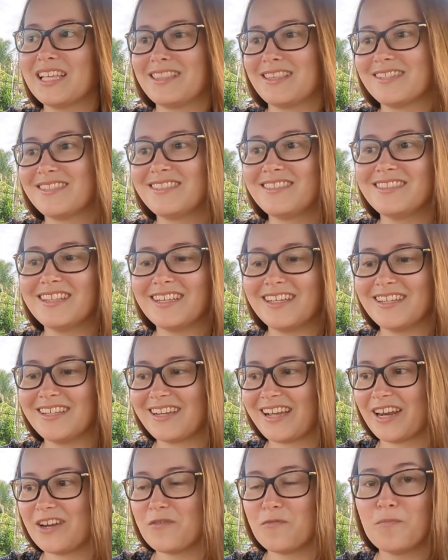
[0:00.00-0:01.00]
this,
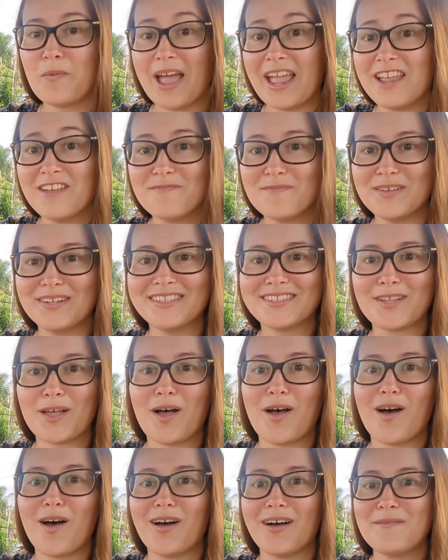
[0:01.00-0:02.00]
the kind of pavements
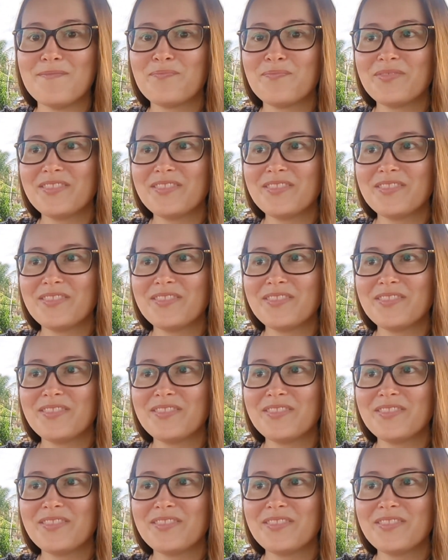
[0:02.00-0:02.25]
are